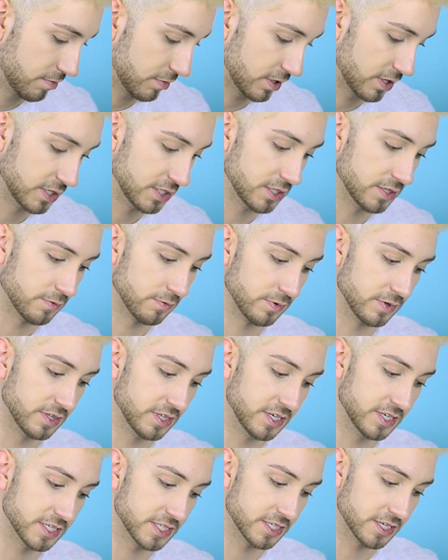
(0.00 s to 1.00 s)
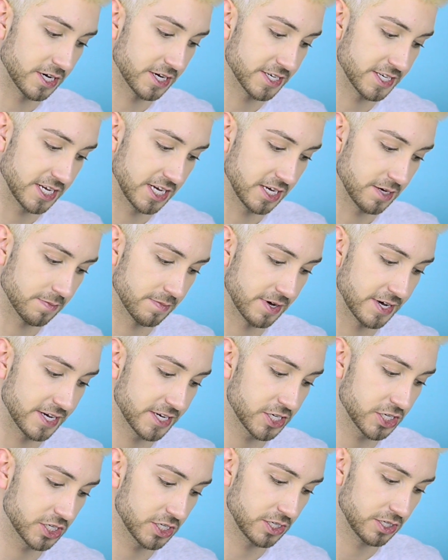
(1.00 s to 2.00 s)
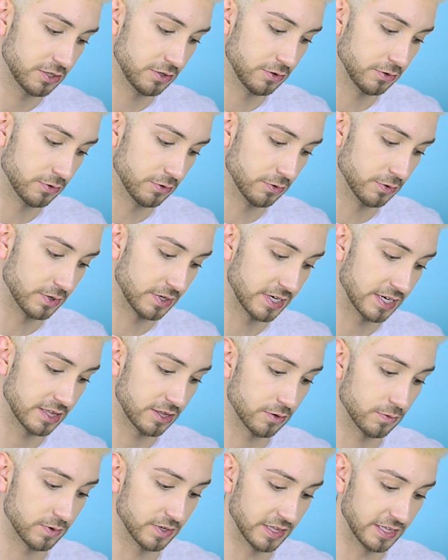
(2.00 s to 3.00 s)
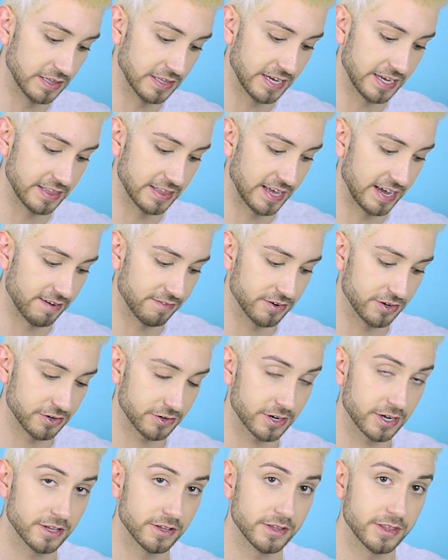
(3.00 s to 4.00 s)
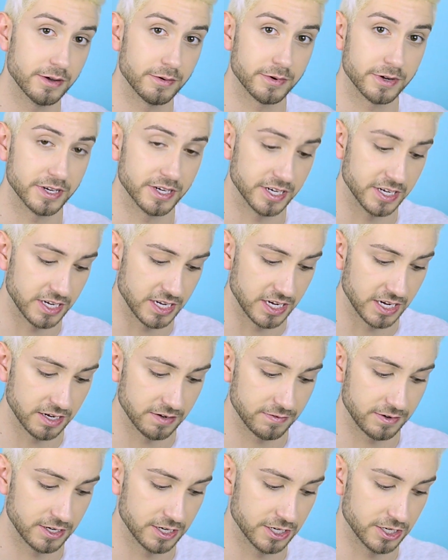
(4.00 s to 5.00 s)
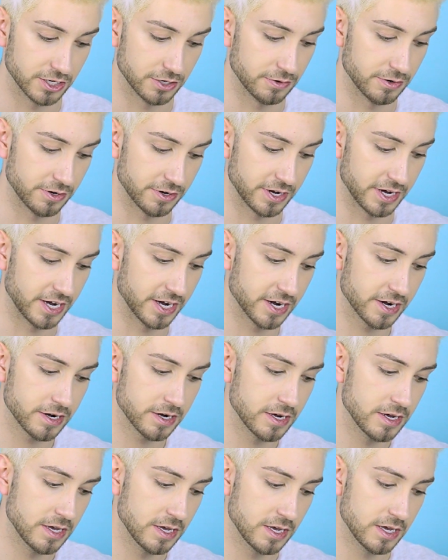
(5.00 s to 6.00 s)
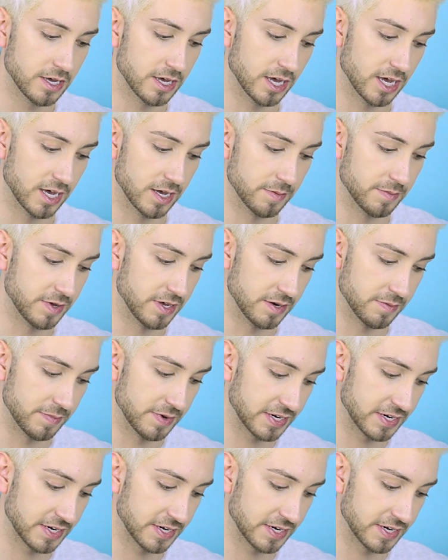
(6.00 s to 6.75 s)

because it really does not take much to get the really light lavender color that we're going to need to tone our hair, and